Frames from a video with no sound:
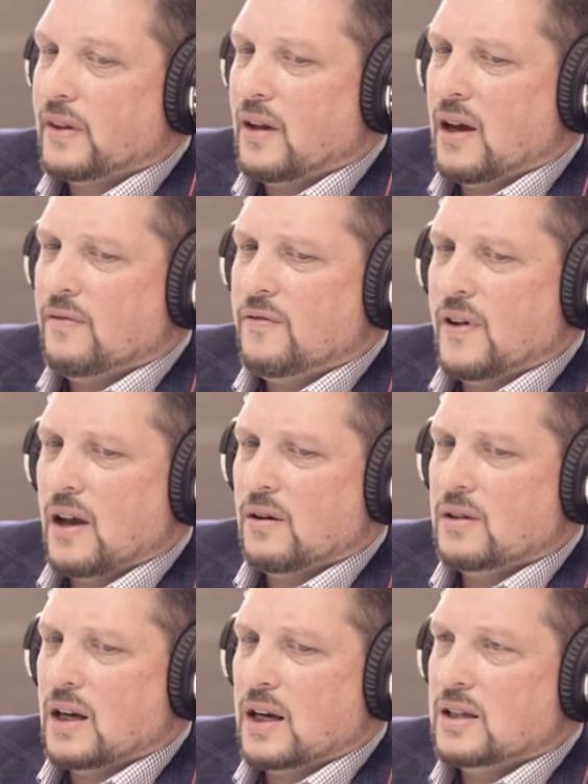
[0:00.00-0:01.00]
I
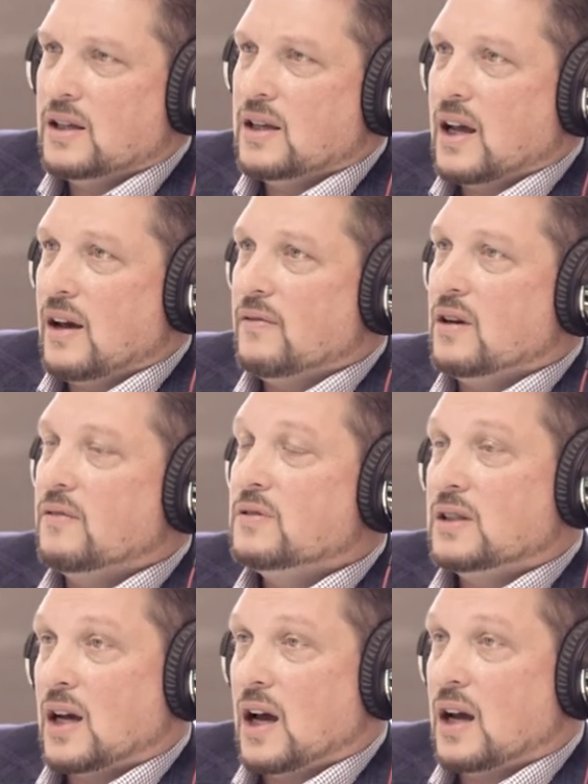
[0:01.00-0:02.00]
found that I didn't have enough
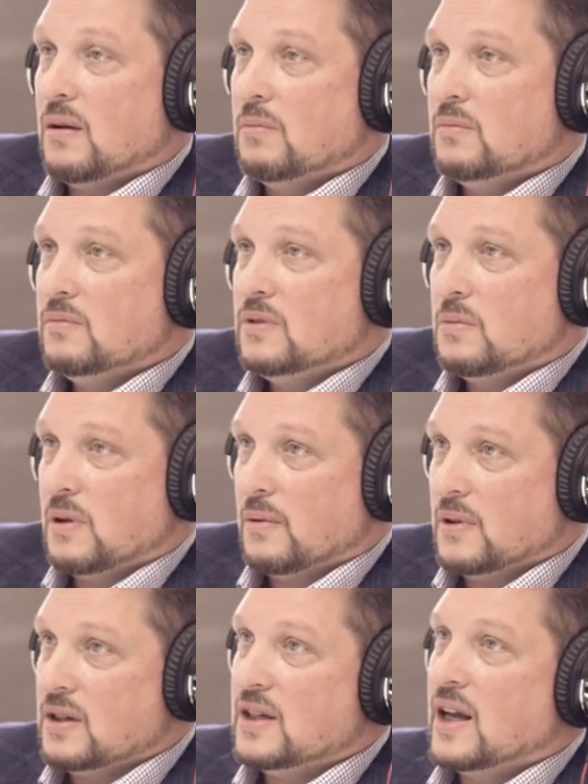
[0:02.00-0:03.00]
time to be
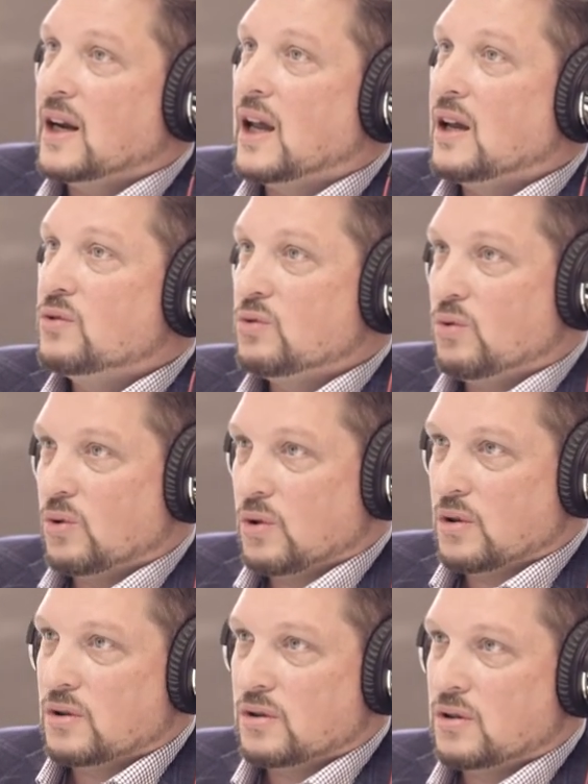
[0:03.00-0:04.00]
able to dedicate
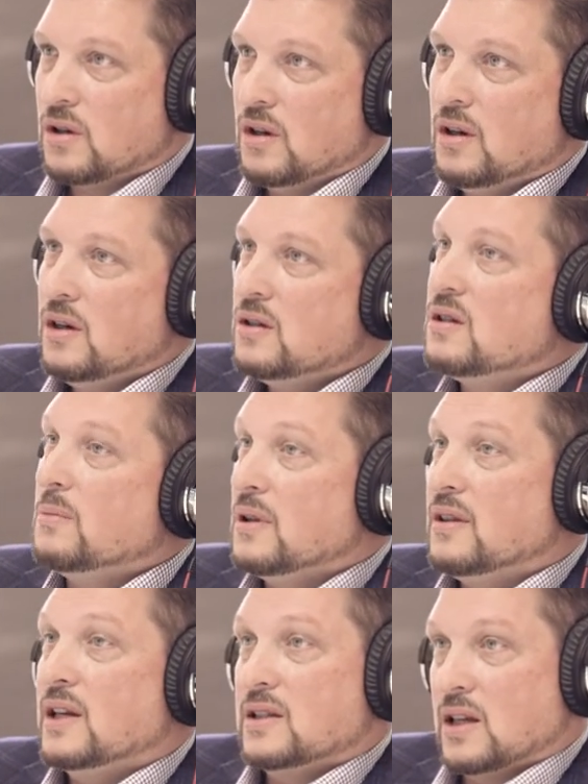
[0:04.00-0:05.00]
towards some of the
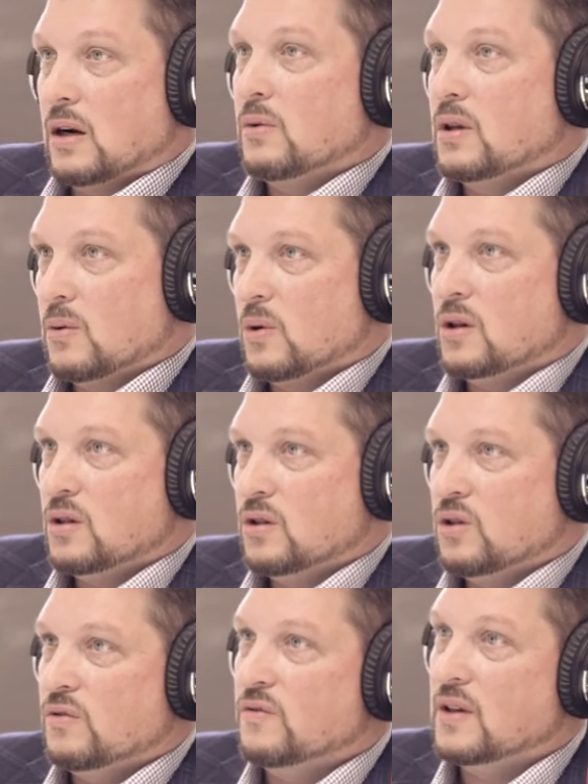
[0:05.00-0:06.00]
things that I really wanted to
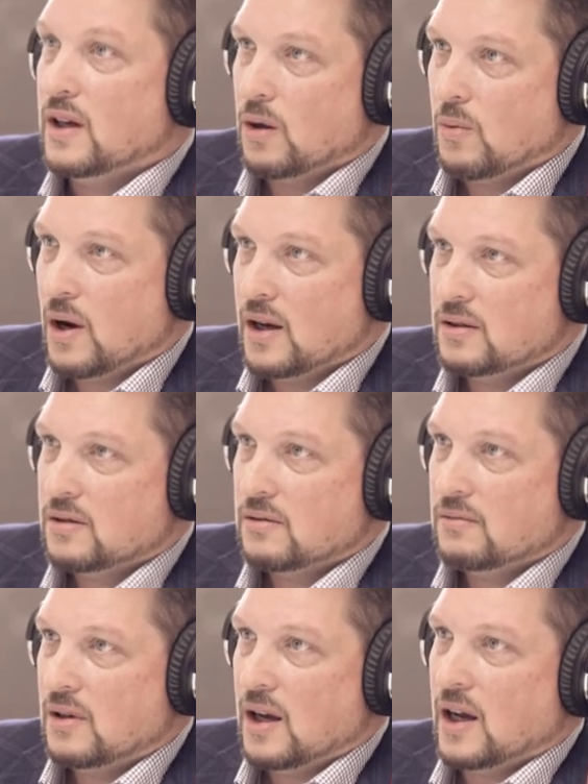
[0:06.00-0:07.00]
do video wise.
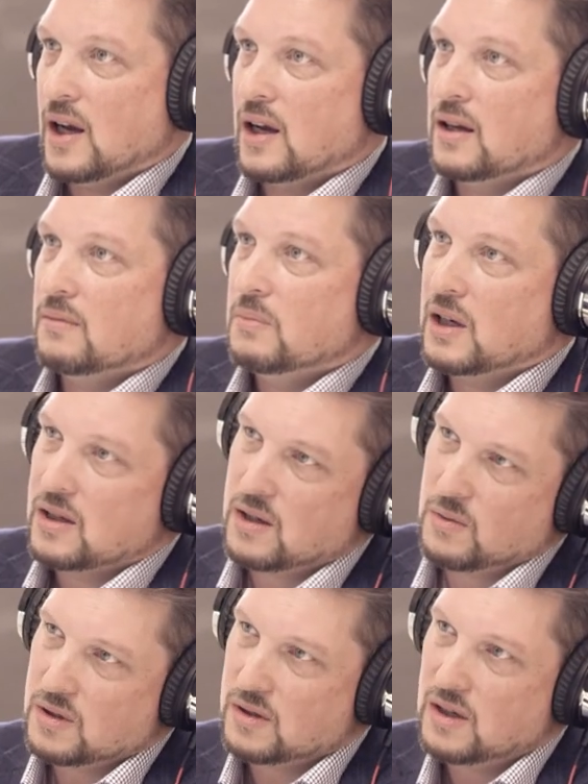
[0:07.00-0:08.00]
And because I
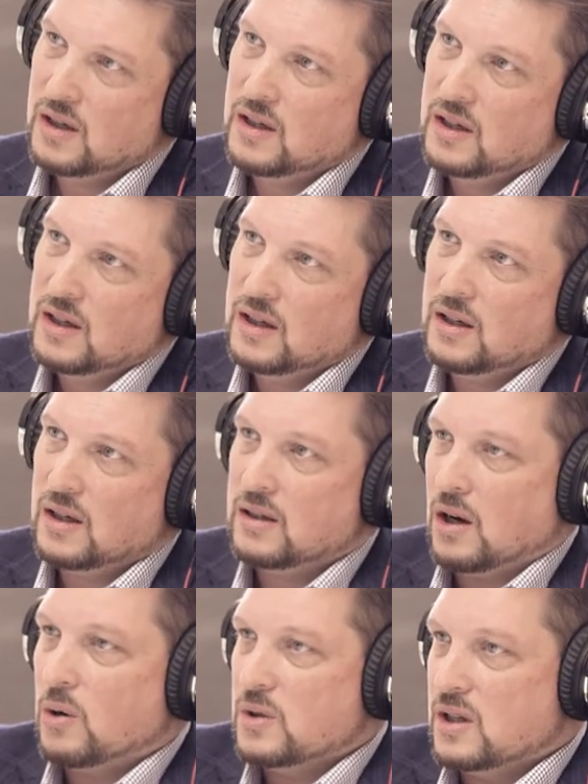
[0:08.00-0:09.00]
was
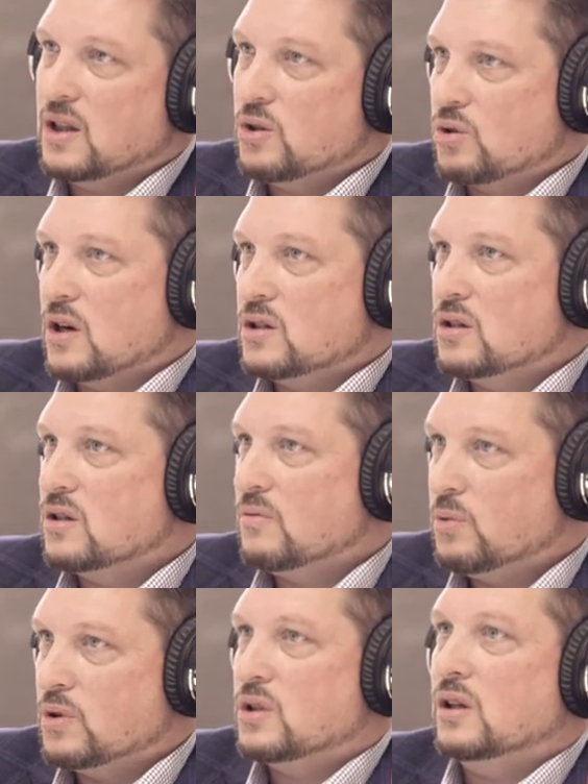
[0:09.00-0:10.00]
always in the trenches of
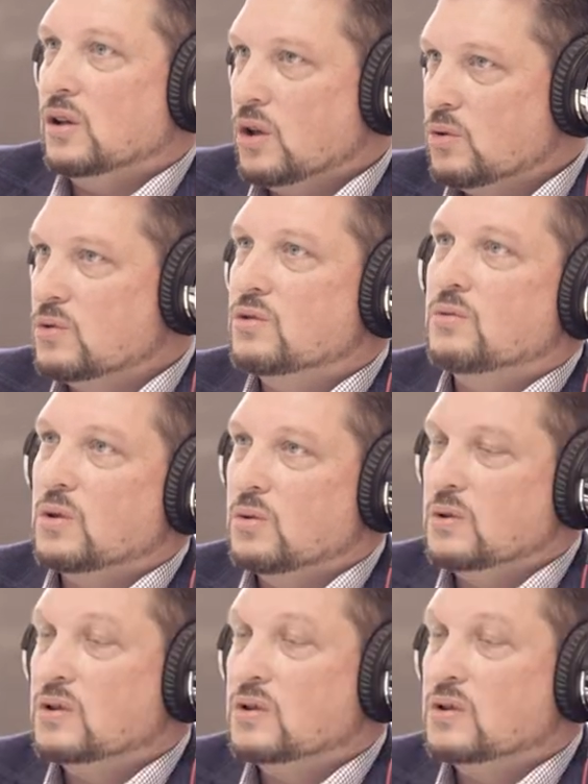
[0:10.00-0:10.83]
pushing loans through